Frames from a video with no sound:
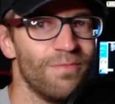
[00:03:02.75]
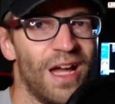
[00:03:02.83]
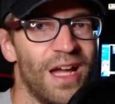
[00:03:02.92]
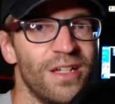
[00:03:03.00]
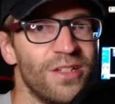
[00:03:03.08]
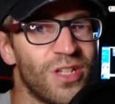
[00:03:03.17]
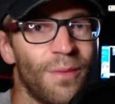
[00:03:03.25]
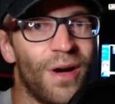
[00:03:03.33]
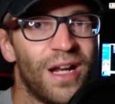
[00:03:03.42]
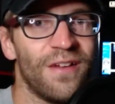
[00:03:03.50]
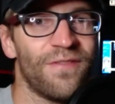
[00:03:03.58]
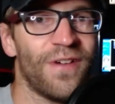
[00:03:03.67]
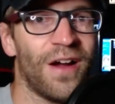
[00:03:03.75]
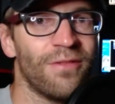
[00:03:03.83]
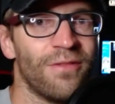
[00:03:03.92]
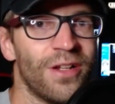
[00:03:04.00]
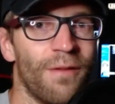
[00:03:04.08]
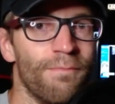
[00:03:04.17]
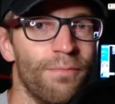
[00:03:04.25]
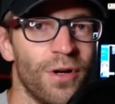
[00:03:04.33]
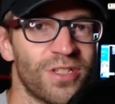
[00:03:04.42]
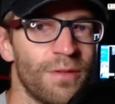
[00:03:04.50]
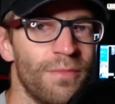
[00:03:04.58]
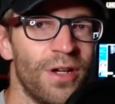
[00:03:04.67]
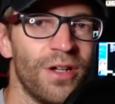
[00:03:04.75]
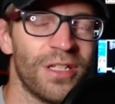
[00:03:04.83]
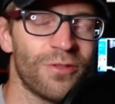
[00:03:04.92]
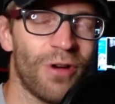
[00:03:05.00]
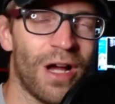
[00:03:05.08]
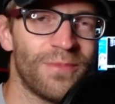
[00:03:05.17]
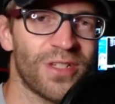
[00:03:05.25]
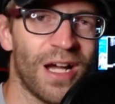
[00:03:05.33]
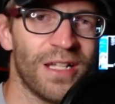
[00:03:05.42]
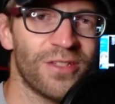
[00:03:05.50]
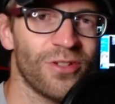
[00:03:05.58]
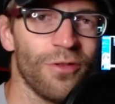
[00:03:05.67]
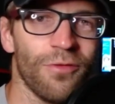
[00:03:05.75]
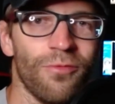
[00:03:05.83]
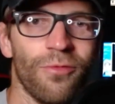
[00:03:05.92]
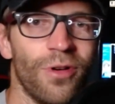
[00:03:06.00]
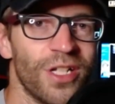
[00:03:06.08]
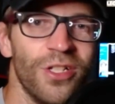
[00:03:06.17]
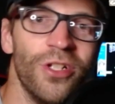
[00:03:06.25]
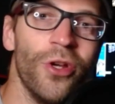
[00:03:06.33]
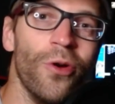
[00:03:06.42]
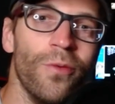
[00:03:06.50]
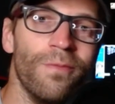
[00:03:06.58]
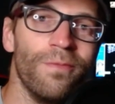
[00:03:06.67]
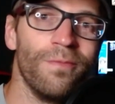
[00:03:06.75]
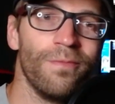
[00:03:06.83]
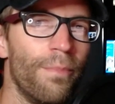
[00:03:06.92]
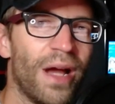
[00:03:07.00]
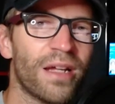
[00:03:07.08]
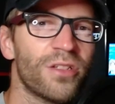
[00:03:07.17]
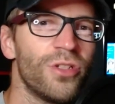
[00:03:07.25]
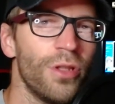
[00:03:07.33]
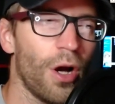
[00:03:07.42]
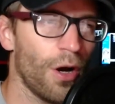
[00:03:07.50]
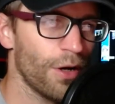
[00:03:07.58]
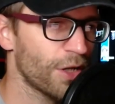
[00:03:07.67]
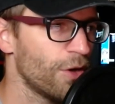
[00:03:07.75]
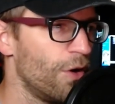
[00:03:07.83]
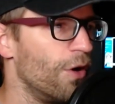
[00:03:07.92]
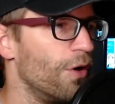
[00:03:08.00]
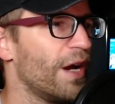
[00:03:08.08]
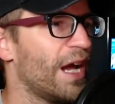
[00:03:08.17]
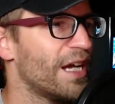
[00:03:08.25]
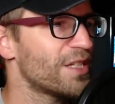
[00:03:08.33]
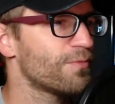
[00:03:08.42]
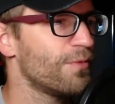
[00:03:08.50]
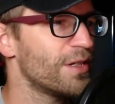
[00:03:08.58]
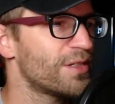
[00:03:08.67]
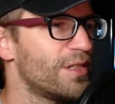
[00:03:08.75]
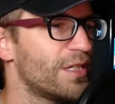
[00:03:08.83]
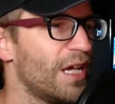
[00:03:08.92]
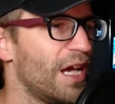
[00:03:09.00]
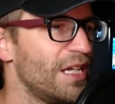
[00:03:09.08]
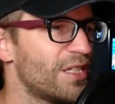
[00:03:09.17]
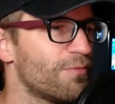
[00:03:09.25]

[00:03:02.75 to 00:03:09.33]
hey, somebody found it on Booksamillion's website, so what can you do? Back to the article. As was the case